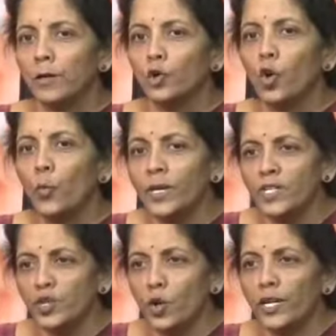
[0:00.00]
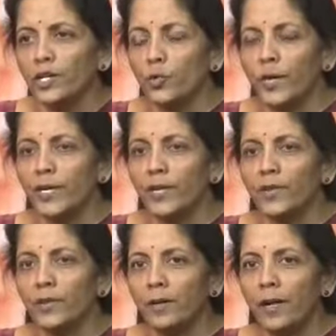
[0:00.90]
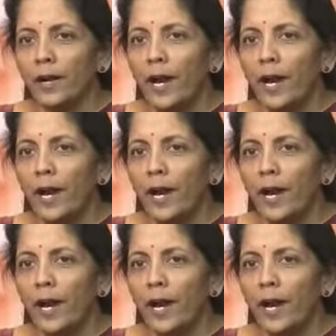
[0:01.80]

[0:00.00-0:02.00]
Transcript: No one is talking to any other,